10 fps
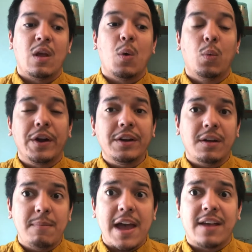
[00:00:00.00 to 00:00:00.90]
Wearing a
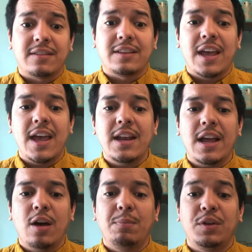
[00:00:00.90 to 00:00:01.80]
mask can
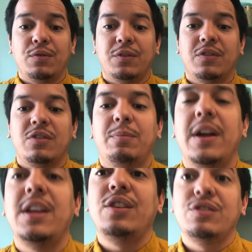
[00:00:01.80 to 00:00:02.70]
help you from
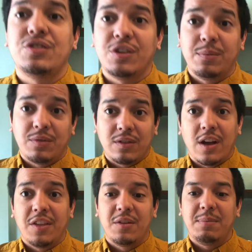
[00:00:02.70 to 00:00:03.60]
spreading your germs to
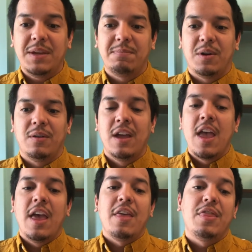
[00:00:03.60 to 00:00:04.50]
other people.
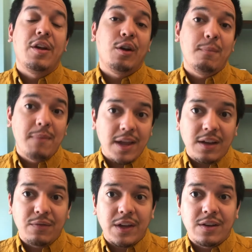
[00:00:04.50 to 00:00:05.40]
There are many
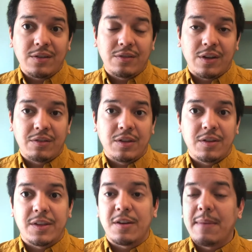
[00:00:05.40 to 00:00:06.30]
vendors out there
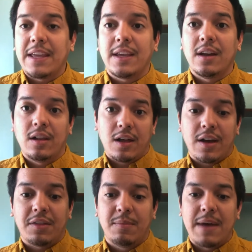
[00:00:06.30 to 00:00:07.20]
that are making
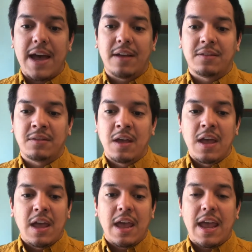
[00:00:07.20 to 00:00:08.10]
cloth masks,
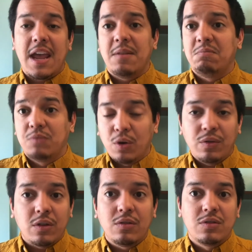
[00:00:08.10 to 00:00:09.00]
and
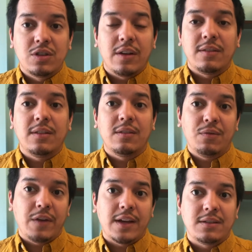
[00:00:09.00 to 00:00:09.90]
those are just as
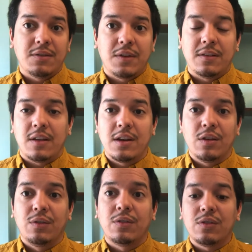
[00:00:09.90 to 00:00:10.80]
effective as any
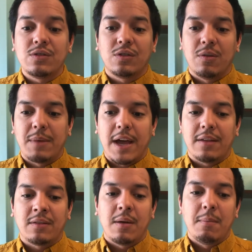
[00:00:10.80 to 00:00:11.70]
old surgical
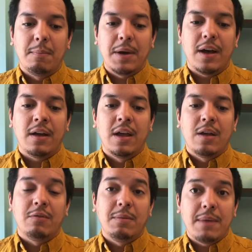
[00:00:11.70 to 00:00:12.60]
mask. But
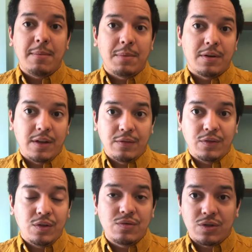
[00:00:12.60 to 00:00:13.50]
remember, if
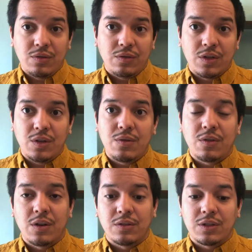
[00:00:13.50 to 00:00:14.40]
you choose to use
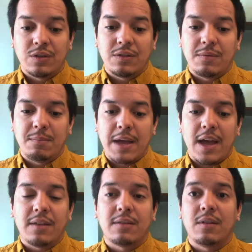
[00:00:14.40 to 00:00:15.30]
an alternative
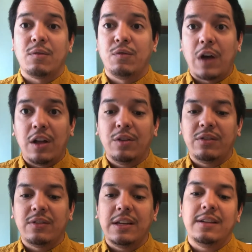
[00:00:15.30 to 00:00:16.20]
mask, follow
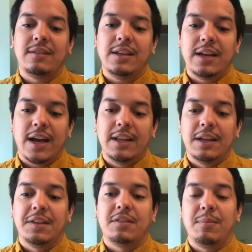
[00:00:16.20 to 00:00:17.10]
CDC
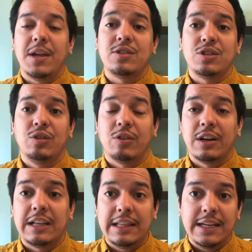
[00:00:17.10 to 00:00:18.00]
guidelines to make sure you
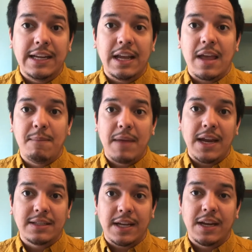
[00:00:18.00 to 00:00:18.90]
are cleaning and
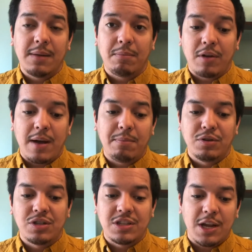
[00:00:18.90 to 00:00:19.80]
maintaining proper
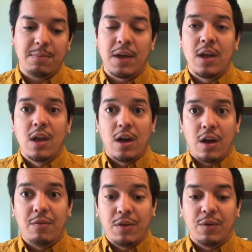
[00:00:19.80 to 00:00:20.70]
shape
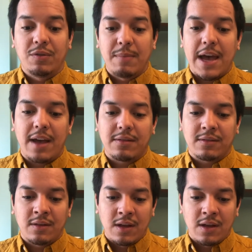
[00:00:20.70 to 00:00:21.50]
of those masks.